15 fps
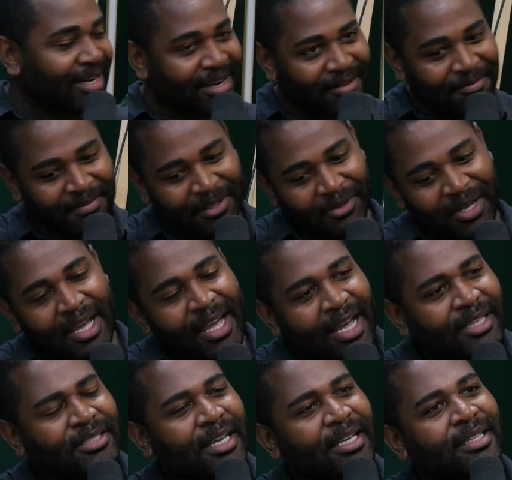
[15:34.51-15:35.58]
And I feel
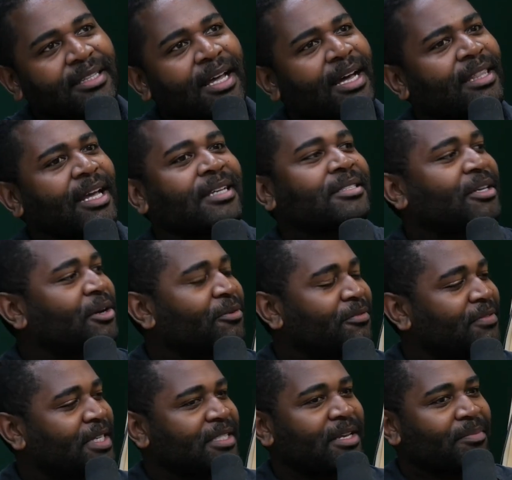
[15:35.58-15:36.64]
I like to go
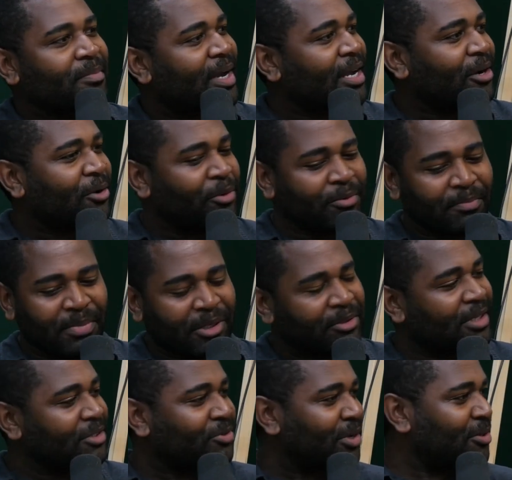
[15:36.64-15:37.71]
visit my old
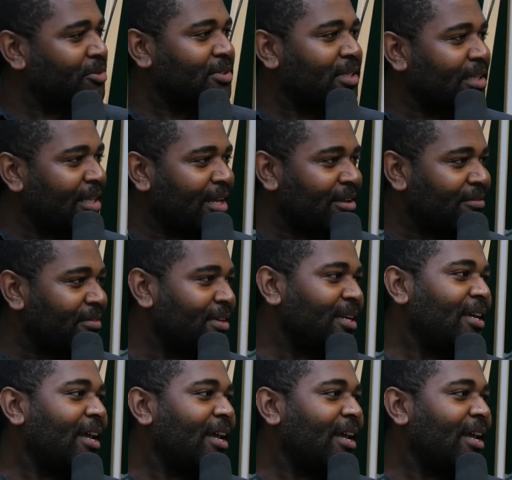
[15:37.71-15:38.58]
buildings where I used to live,